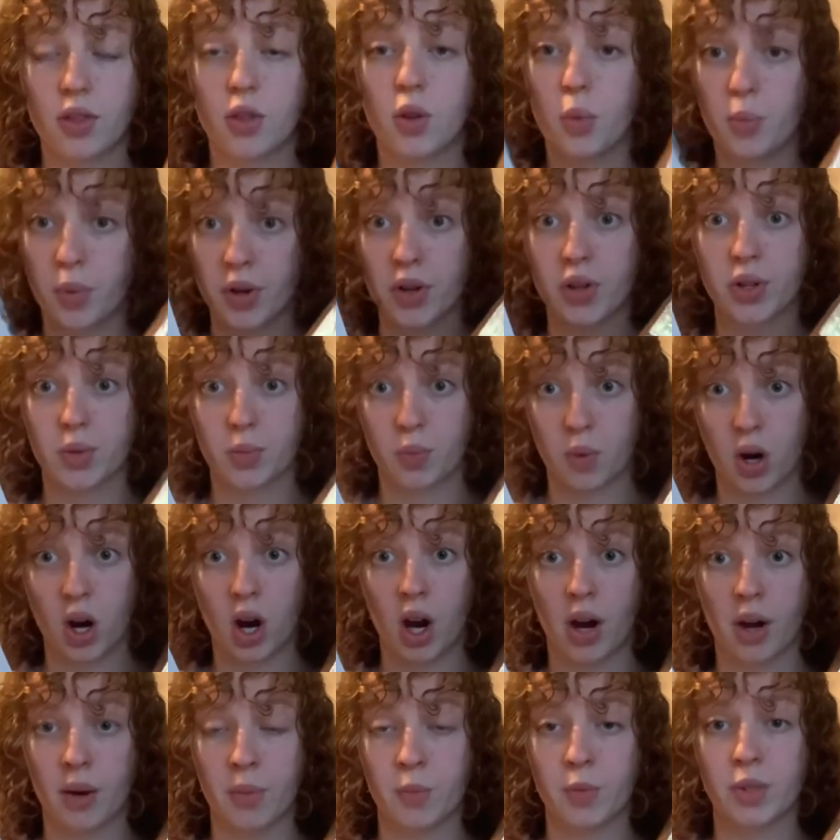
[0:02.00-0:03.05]
books were
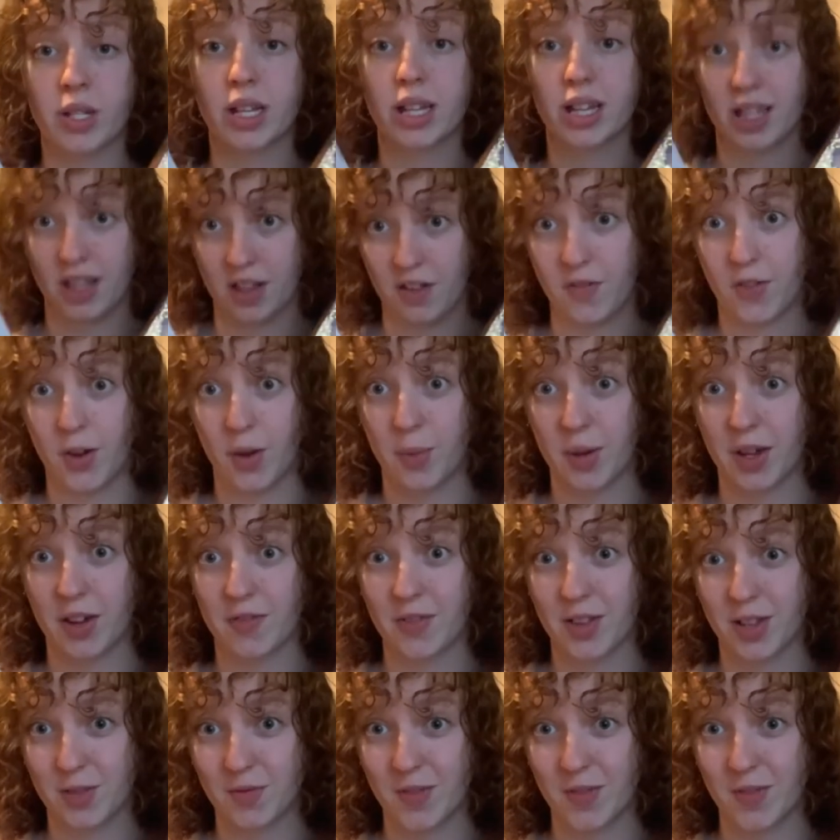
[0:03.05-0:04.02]
harmed in the filming of this